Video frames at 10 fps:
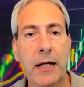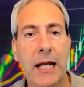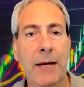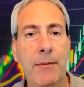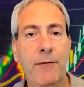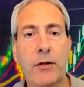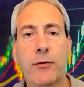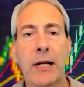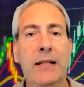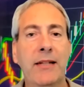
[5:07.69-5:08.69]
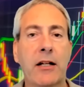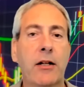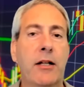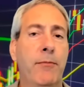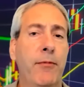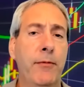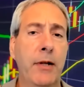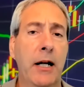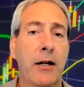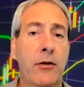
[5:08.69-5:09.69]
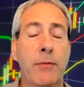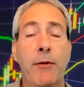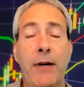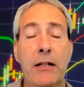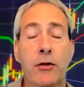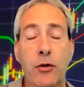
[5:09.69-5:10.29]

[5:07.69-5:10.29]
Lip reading: aiming for trades that are going to provide